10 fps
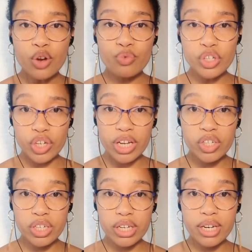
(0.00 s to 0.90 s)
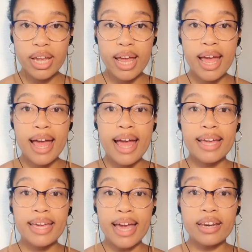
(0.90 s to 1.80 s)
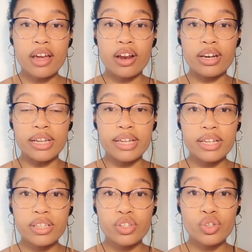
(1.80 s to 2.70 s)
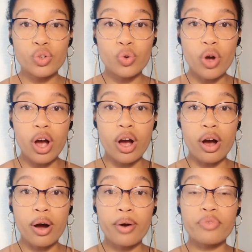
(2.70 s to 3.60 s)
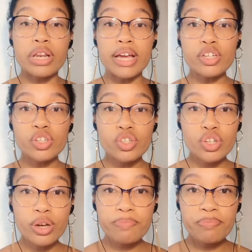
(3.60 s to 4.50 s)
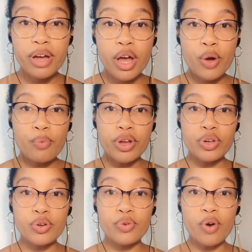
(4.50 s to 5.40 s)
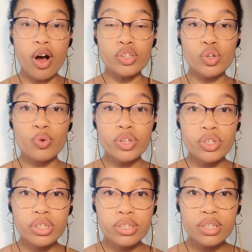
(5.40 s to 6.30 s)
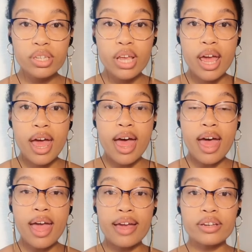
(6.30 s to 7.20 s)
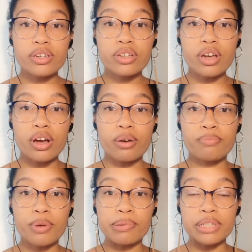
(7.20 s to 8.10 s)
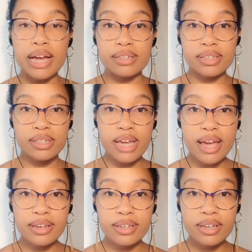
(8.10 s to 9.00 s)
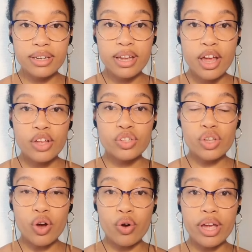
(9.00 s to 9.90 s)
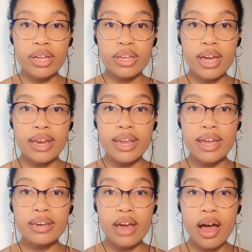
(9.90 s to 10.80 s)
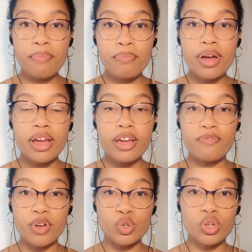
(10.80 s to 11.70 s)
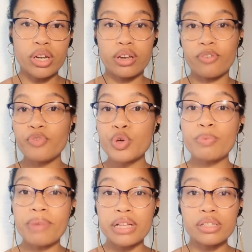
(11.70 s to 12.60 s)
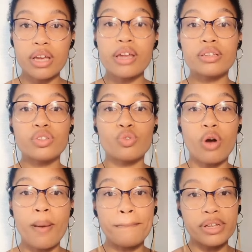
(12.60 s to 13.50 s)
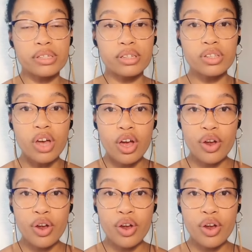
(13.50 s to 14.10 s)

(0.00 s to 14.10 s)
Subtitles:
Rejection can lead to a relationship when you ask questions and you build understanding, so it can end up eventually in a few months into a business